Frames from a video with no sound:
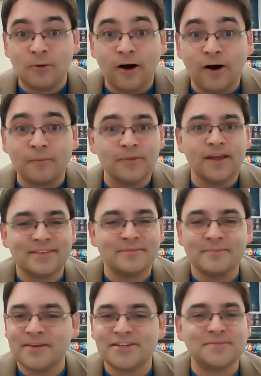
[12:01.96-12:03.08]
all.
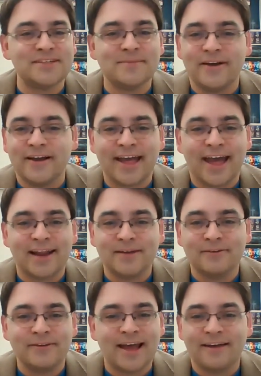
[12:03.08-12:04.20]
Bishop Seabury Academy,
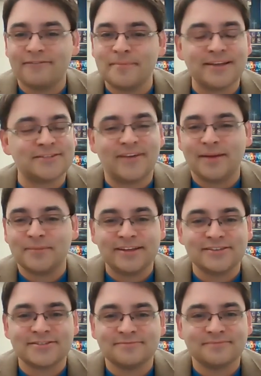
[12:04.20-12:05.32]
we have the best
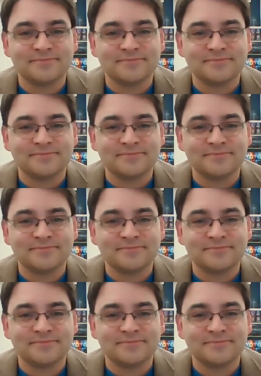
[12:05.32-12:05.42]
families,